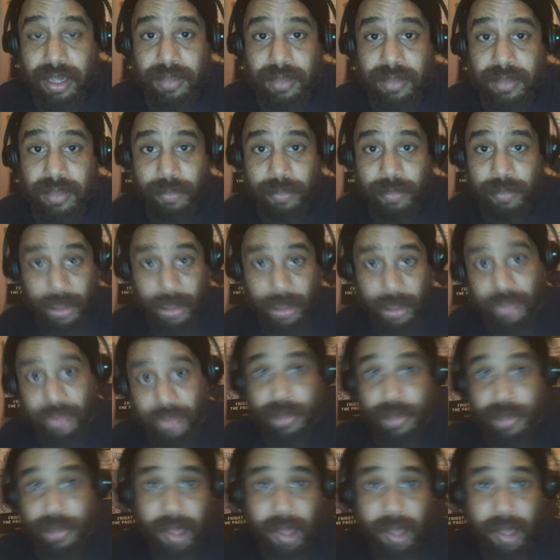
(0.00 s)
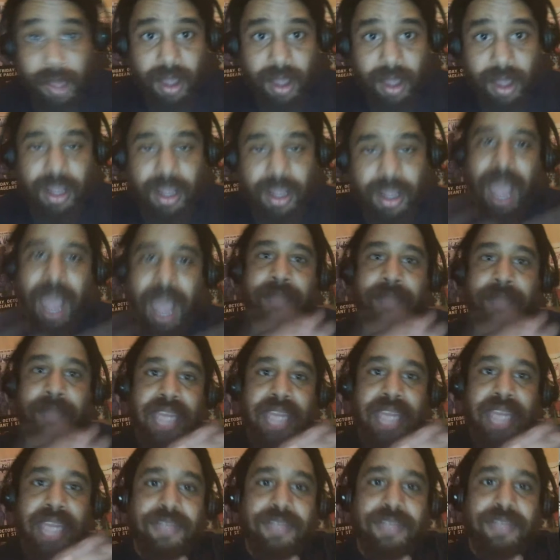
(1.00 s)
there was a bar, I'm not
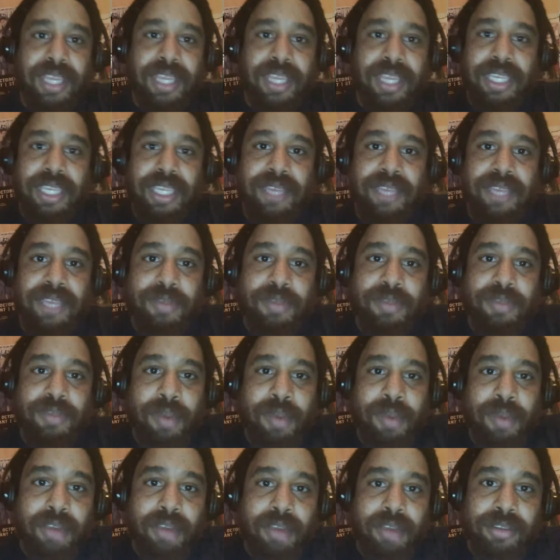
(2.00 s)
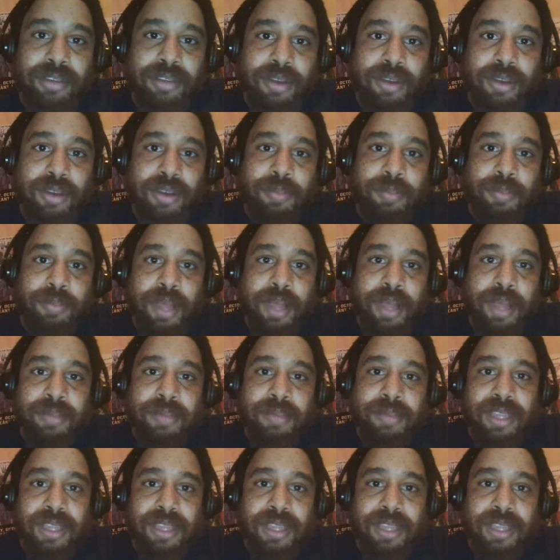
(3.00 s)
even gonna give the bar no pub at